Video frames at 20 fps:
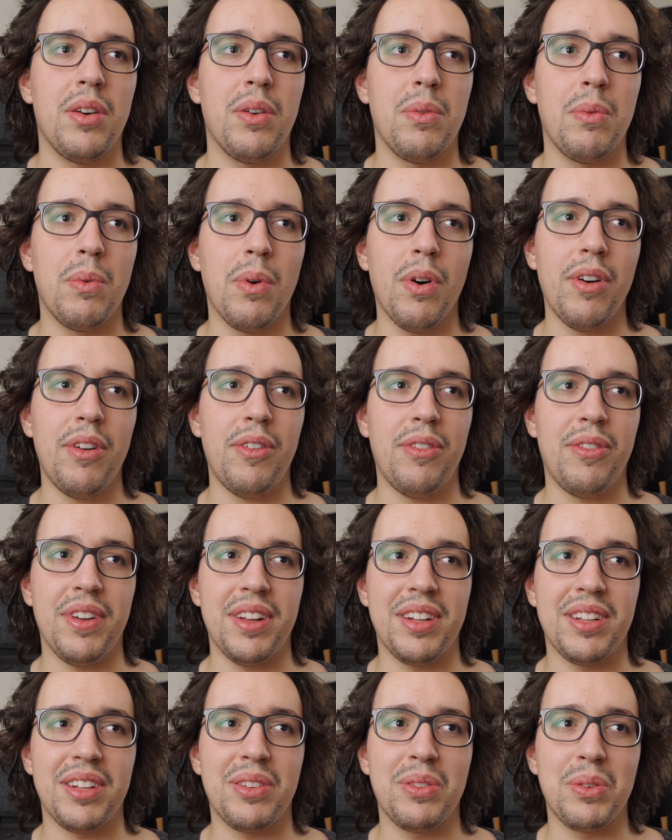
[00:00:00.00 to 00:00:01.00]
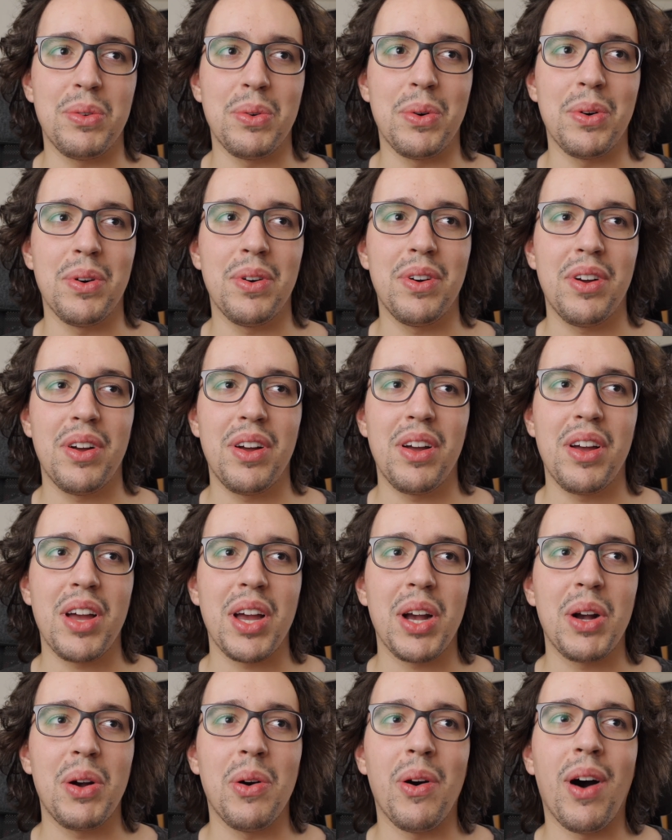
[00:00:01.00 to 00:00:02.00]
worth it to
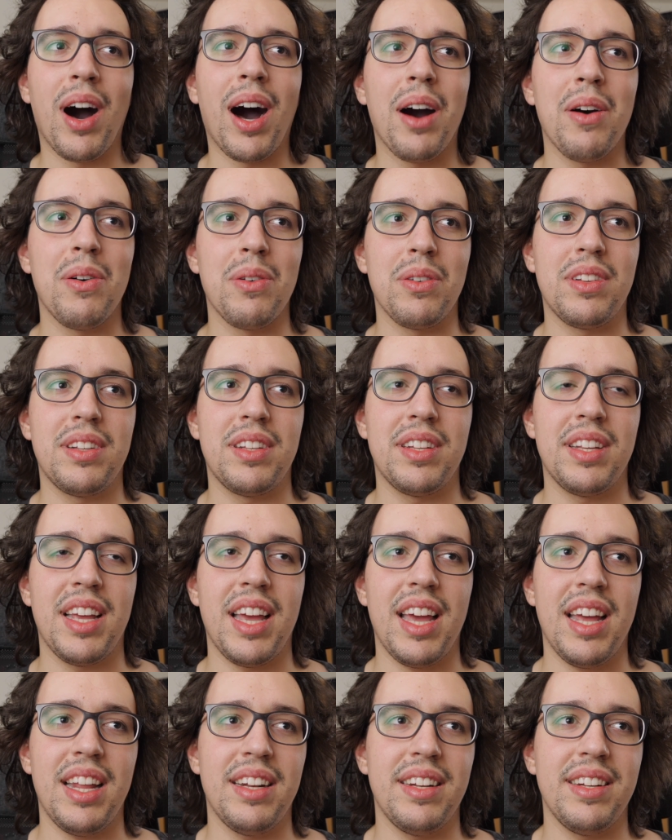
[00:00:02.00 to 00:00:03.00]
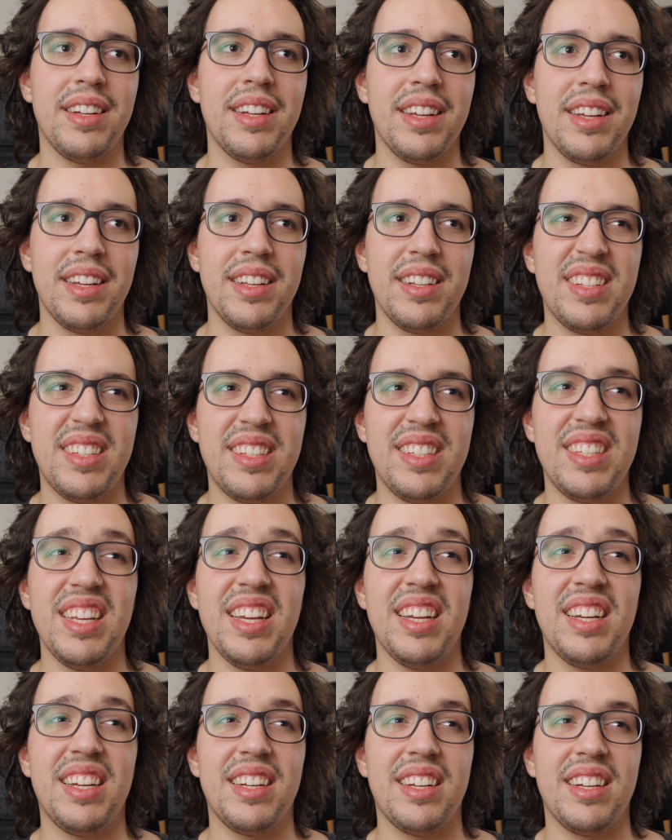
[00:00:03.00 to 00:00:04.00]
go out and
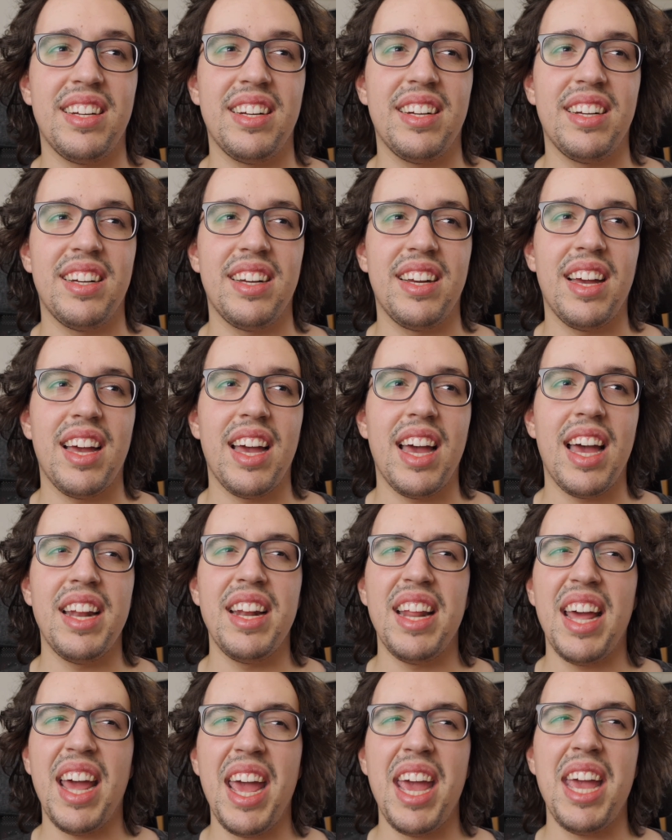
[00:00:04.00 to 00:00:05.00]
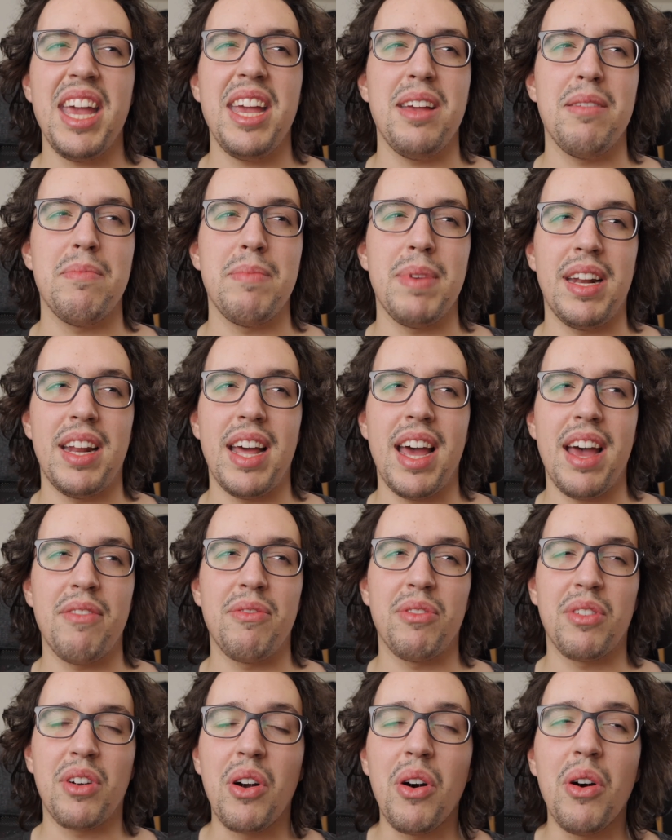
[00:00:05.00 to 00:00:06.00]
seek an aim and
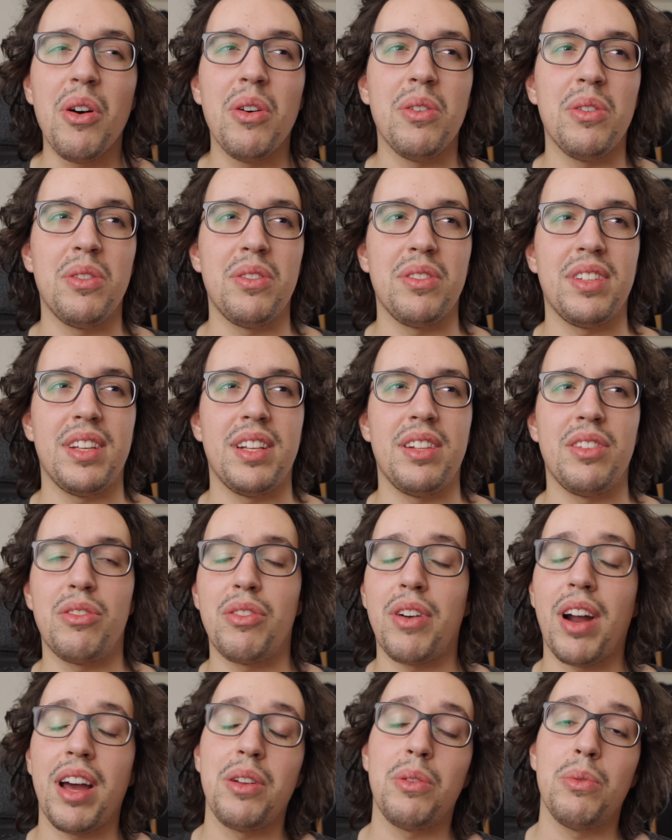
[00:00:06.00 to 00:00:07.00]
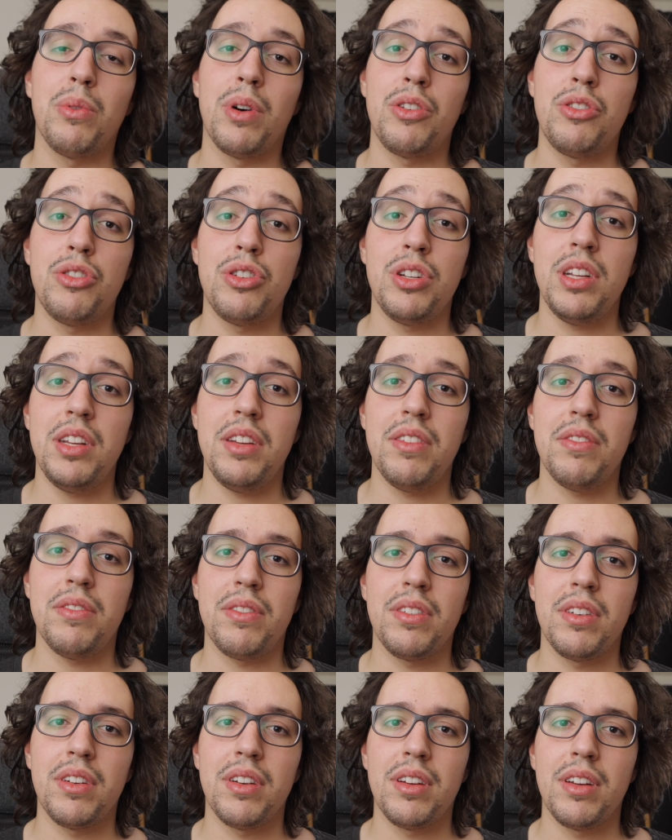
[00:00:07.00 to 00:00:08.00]
have goals and try to
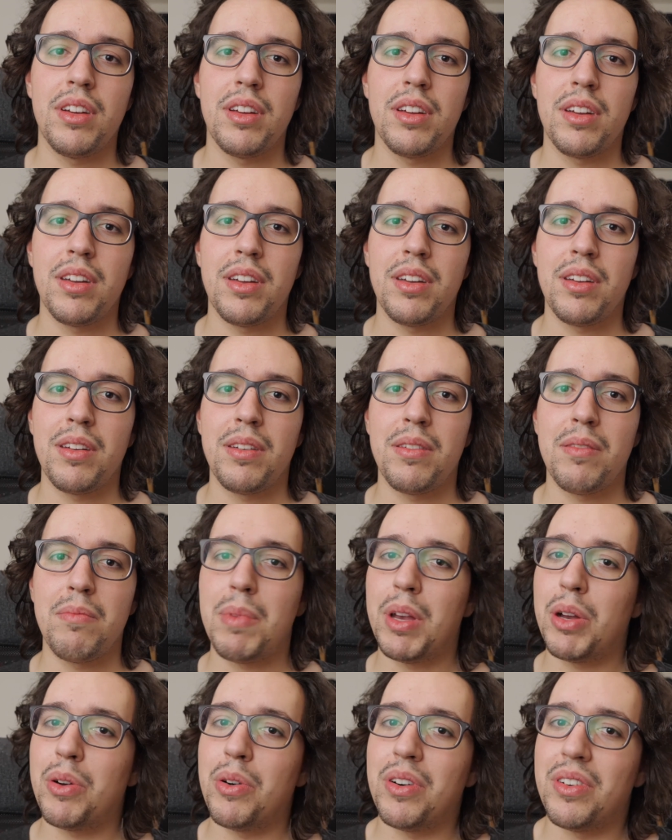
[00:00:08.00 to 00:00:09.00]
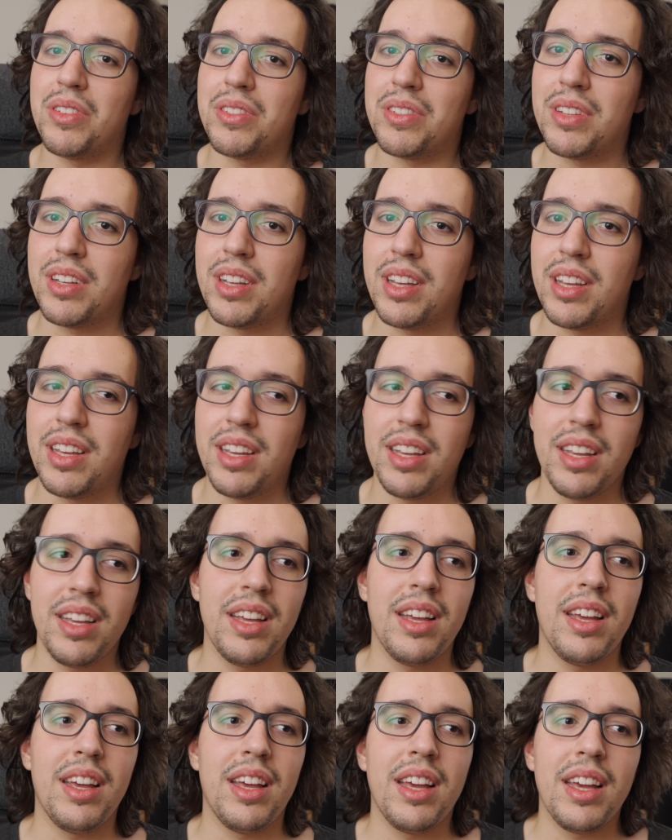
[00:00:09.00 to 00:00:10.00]
achieve. Because
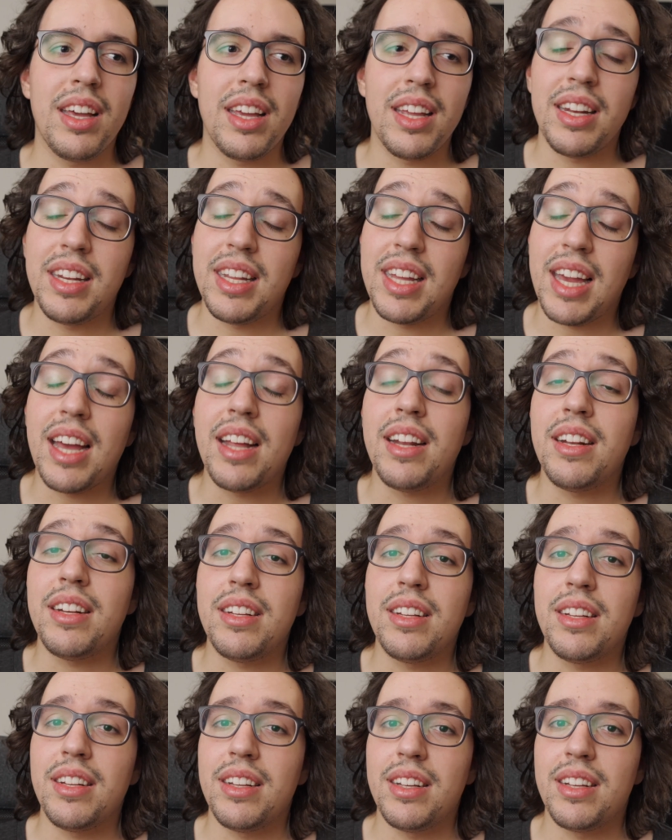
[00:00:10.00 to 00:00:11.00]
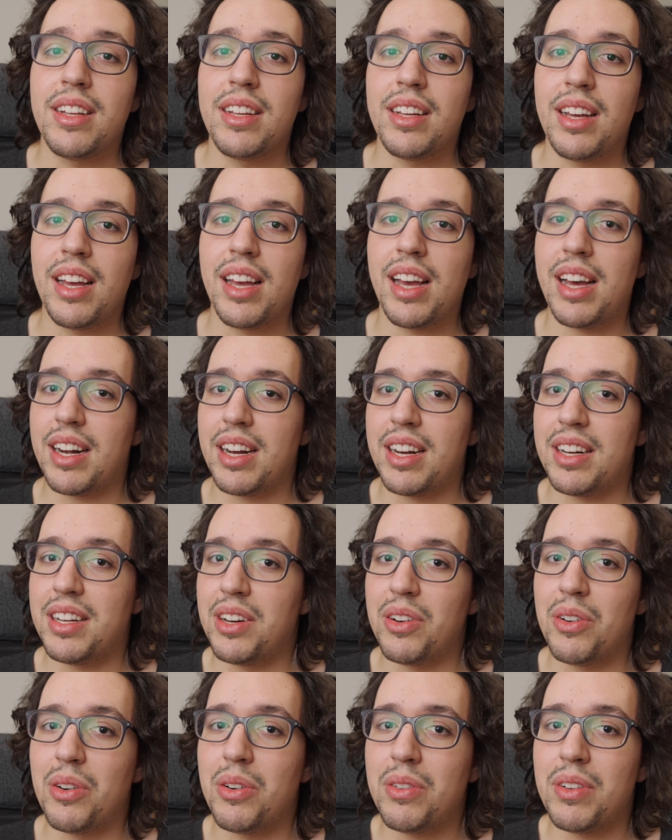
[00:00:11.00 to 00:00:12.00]
in the end, I already
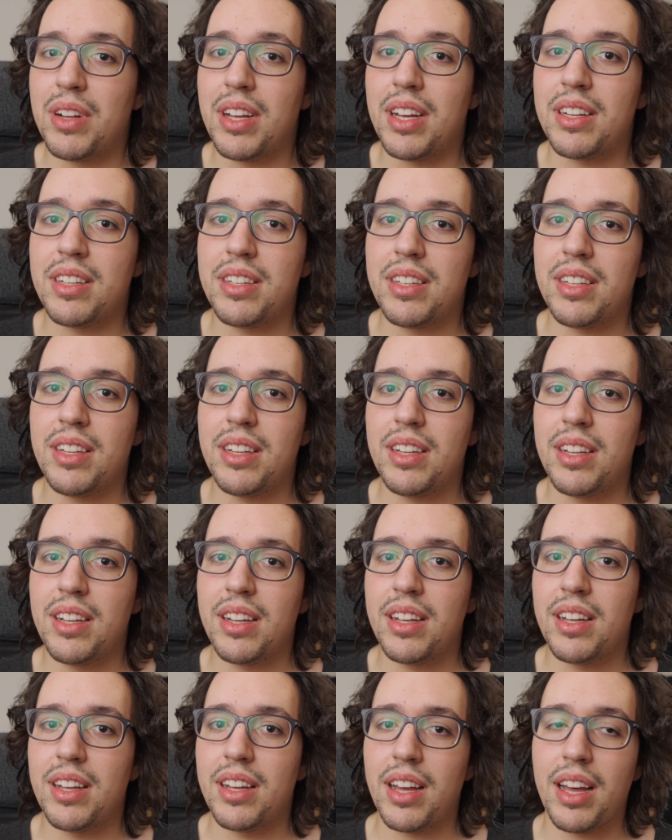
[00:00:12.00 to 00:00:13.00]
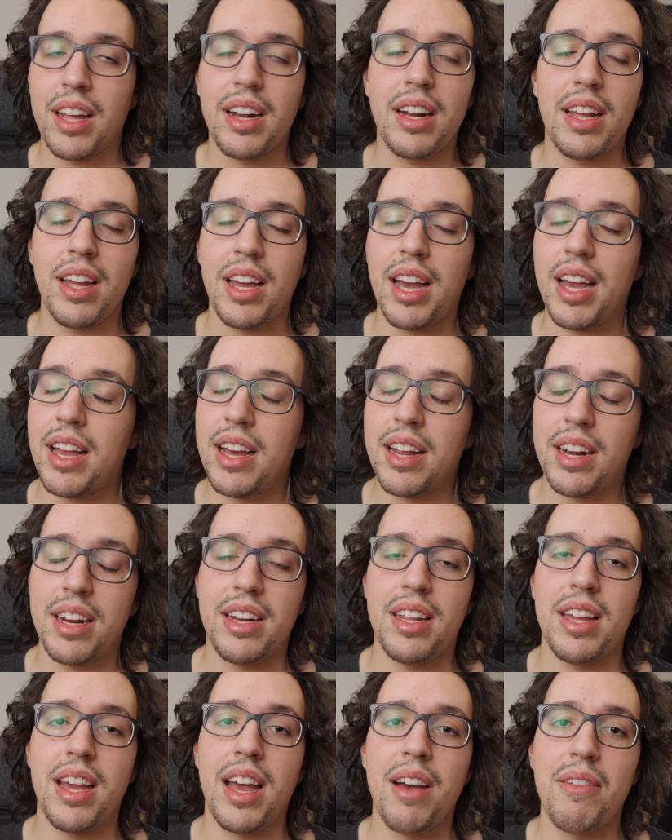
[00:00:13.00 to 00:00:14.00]
know that I
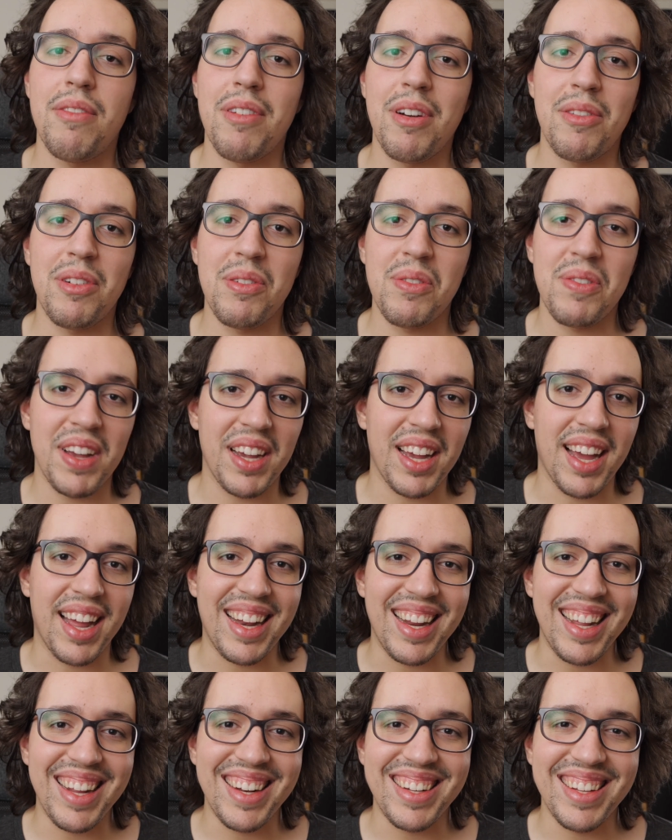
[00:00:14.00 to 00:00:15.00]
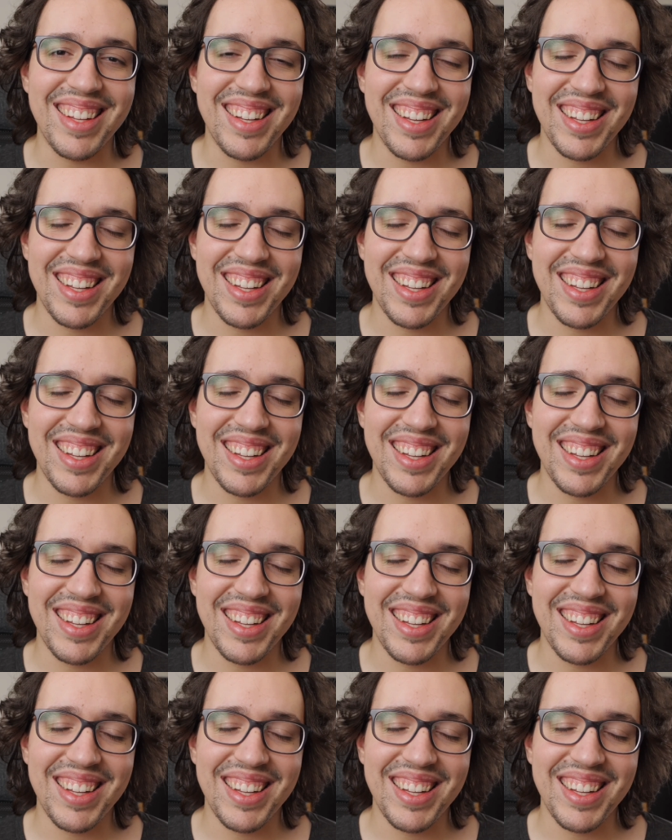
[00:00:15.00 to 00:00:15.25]
already have everything I need.